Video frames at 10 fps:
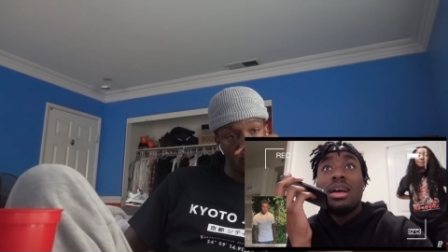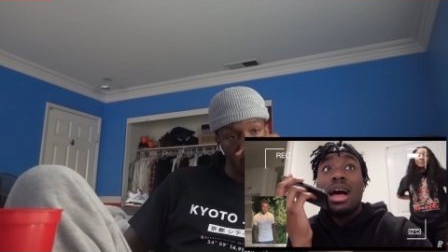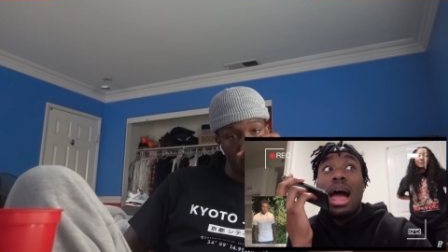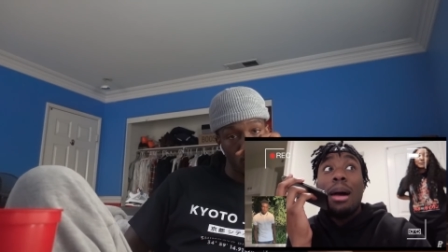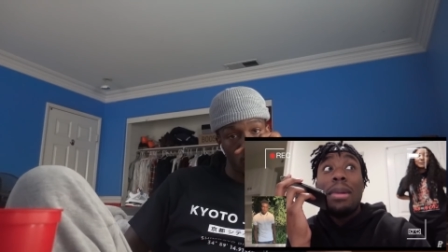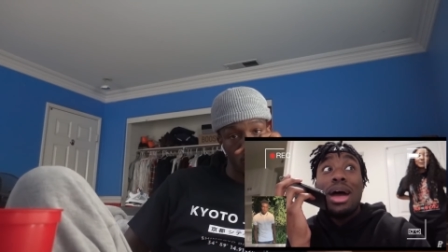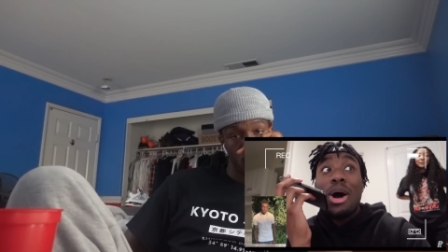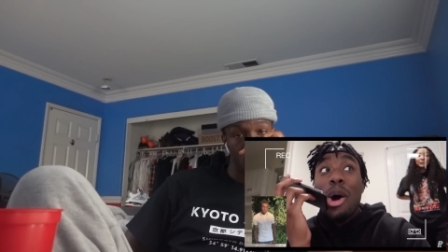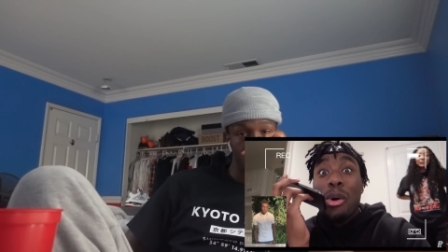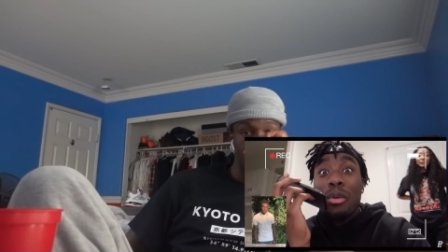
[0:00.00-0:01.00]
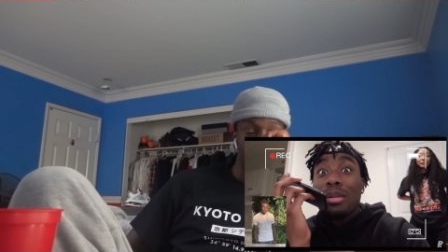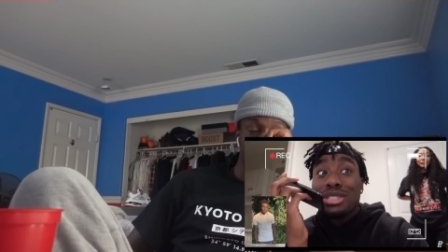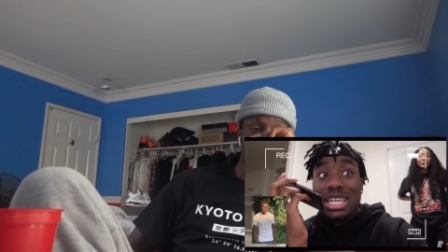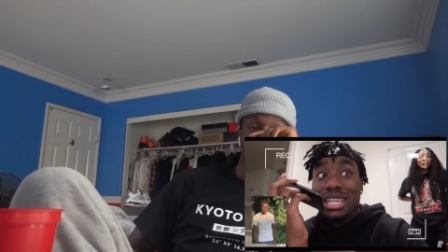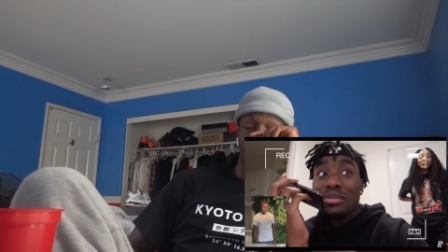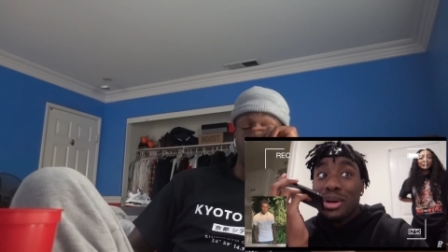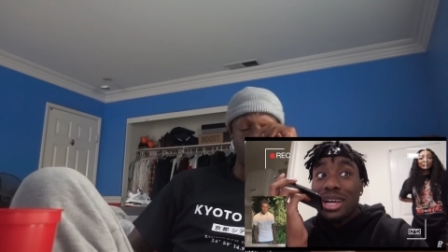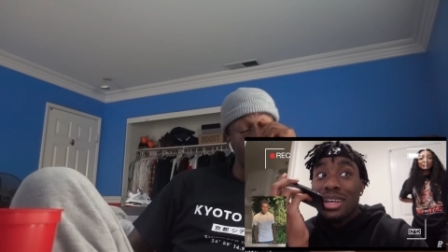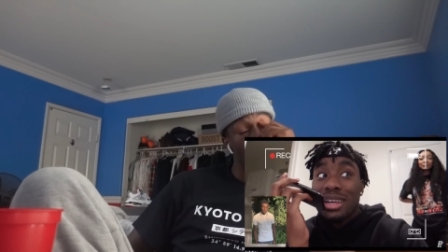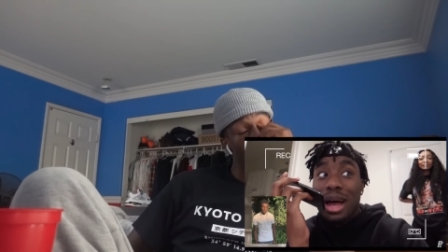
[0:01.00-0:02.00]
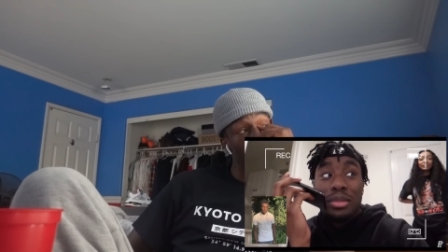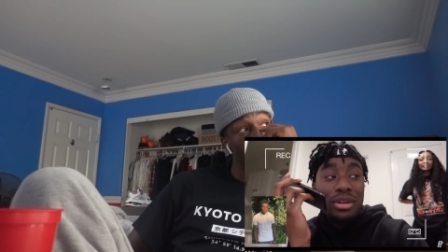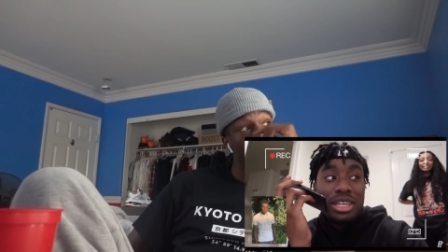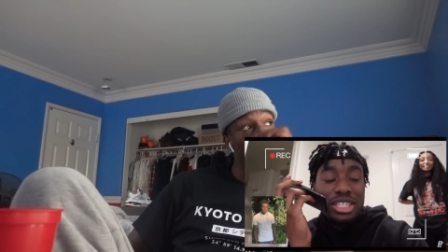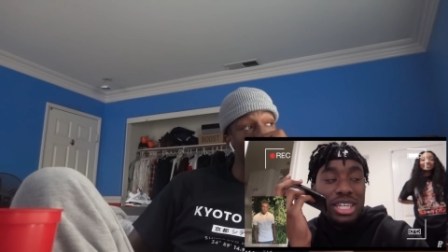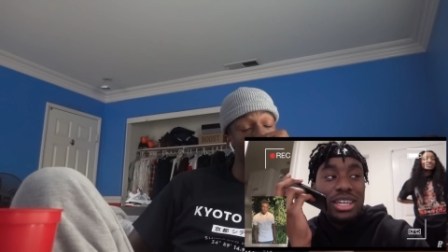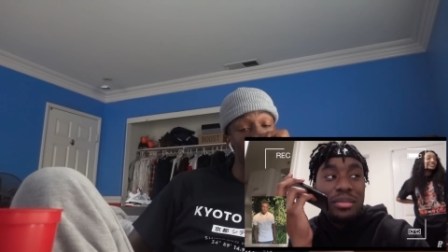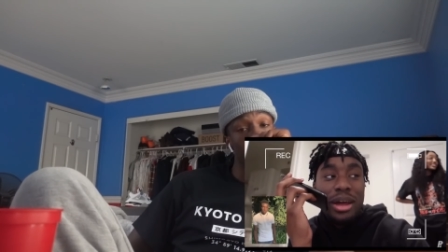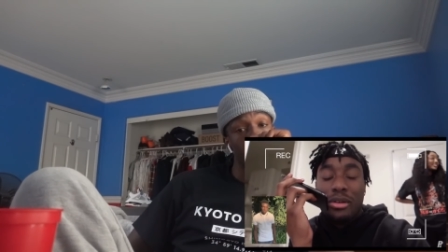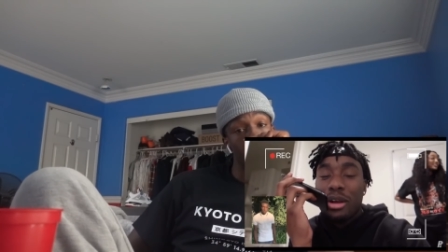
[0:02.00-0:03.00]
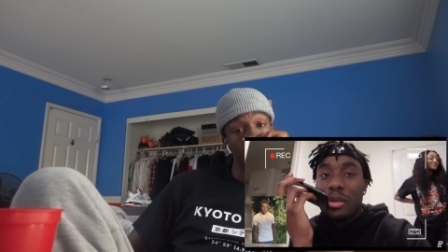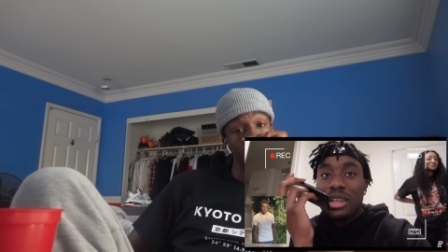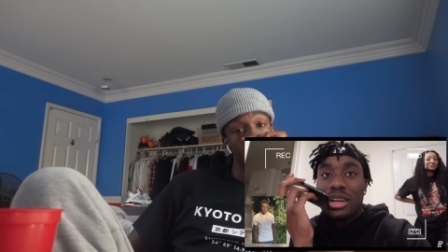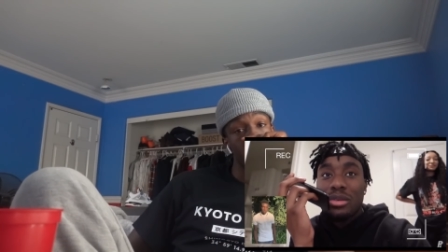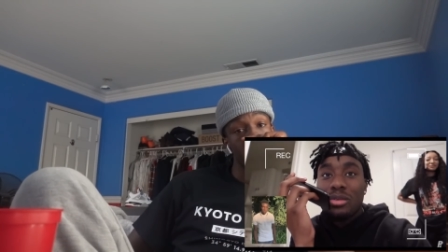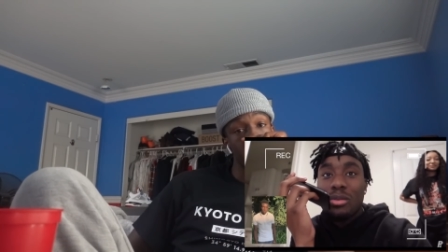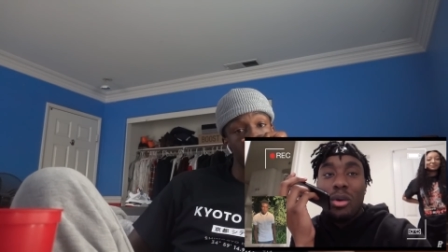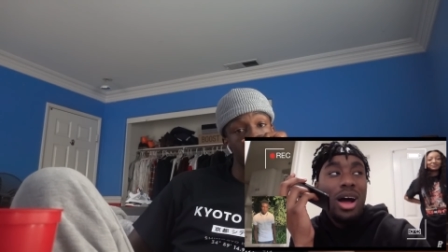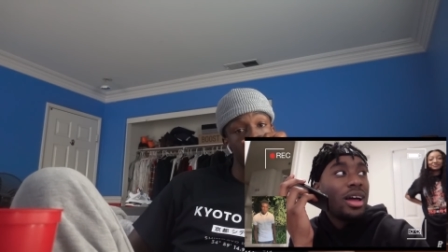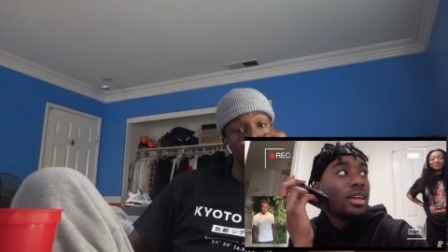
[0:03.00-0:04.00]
I'm at home. I'm chilling, bro. I'm literally chilling in my crib right now. Why?